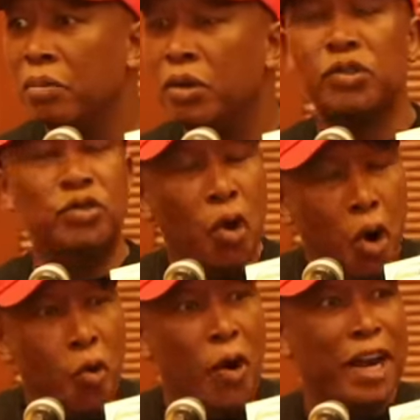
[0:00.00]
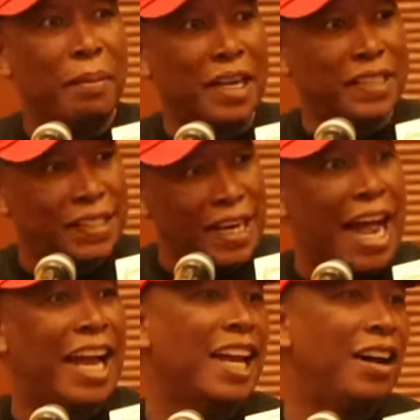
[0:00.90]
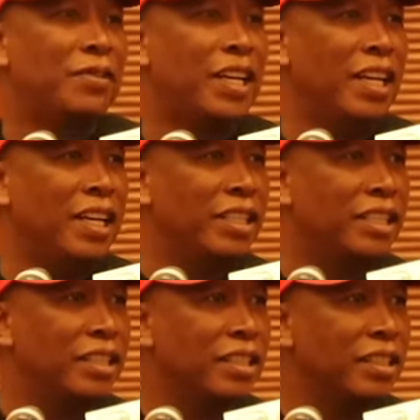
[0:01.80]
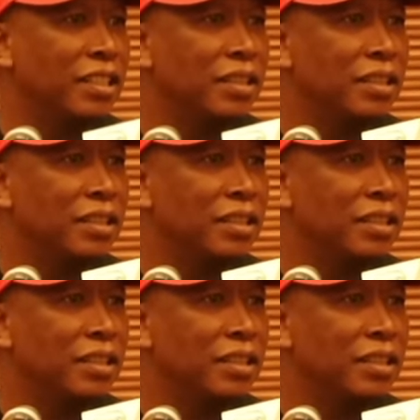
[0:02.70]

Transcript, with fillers: Because no one must die after elections.